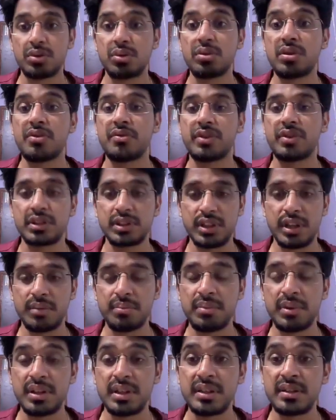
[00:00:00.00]
So the first
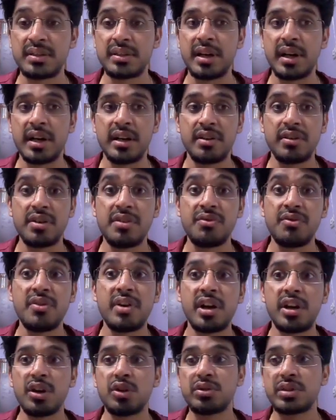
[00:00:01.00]
step is that if
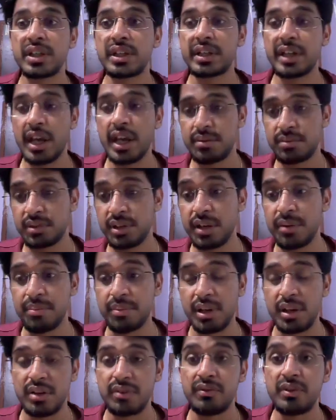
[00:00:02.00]
we are using
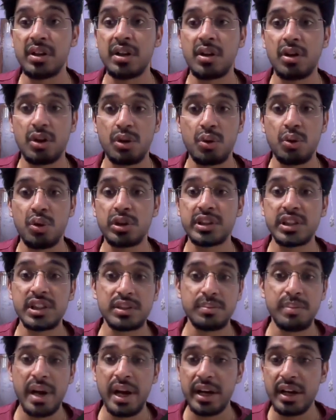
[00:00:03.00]
TypeScript within our
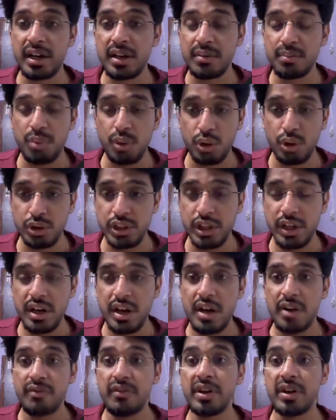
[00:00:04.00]
Node.js backend project,